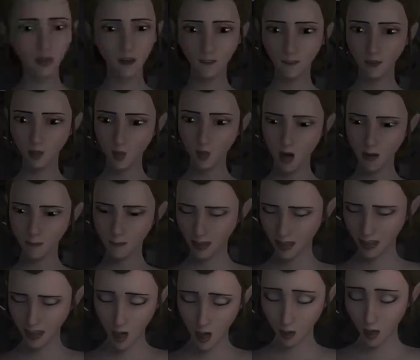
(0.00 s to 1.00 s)
secretly
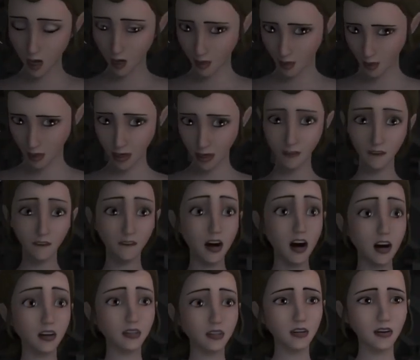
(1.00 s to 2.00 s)
undermining their
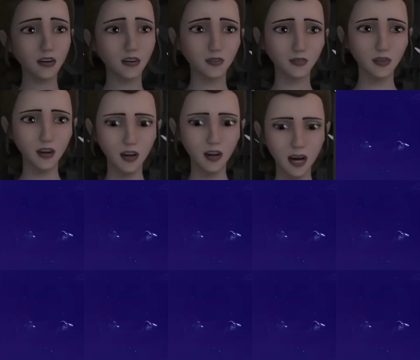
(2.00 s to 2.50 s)
operations.